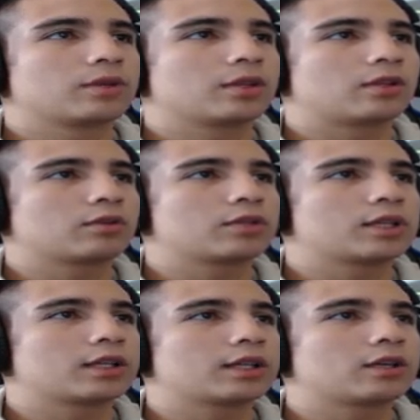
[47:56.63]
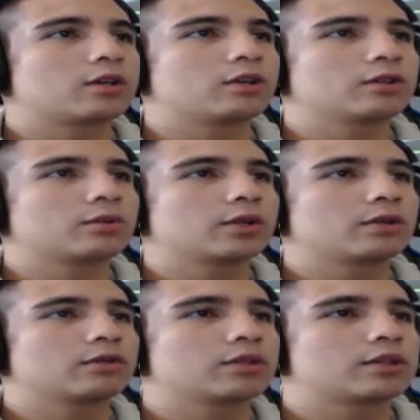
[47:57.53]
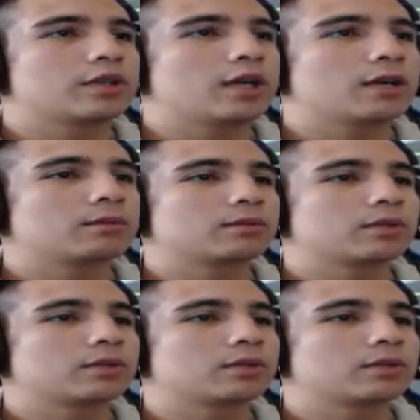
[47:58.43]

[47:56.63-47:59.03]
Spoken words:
He throws that leg all the way over the top